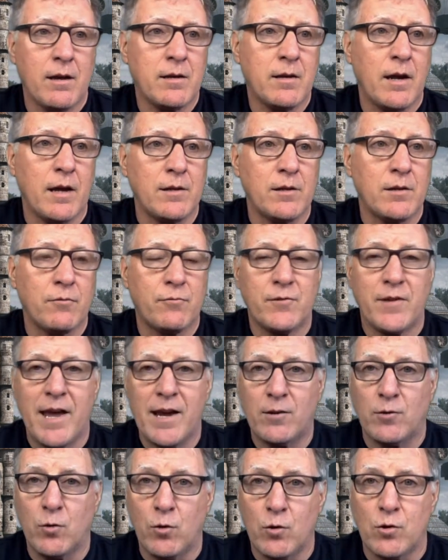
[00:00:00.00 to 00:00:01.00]
kind of
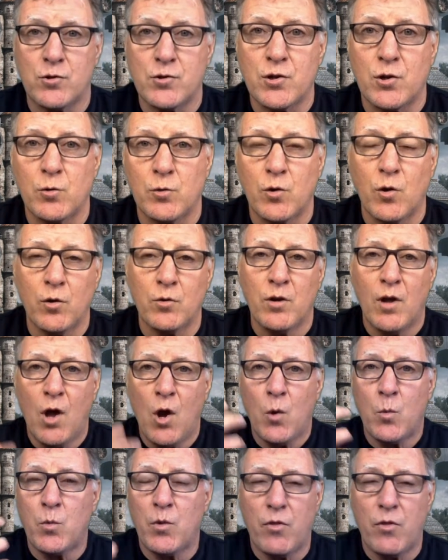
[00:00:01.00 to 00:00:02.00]
technology going on
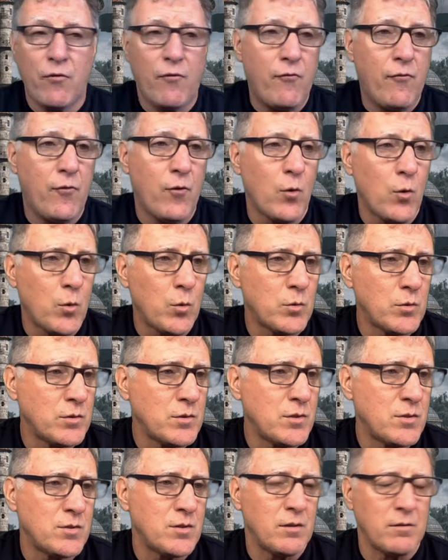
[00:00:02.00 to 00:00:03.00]
with
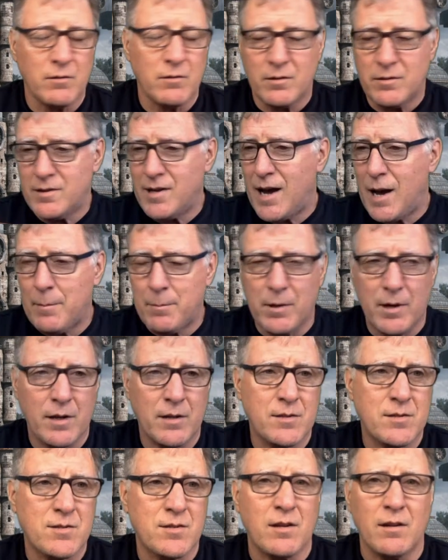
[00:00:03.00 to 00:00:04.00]
phones and
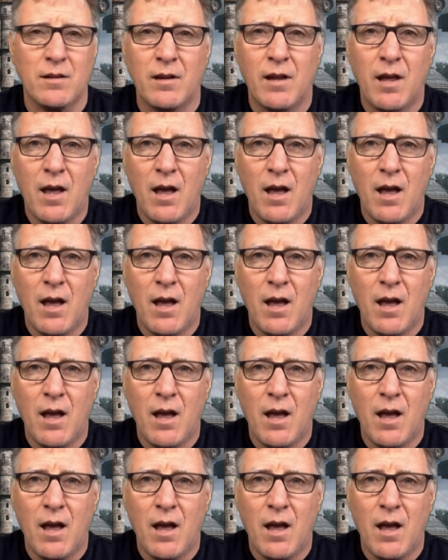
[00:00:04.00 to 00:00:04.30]
tablets and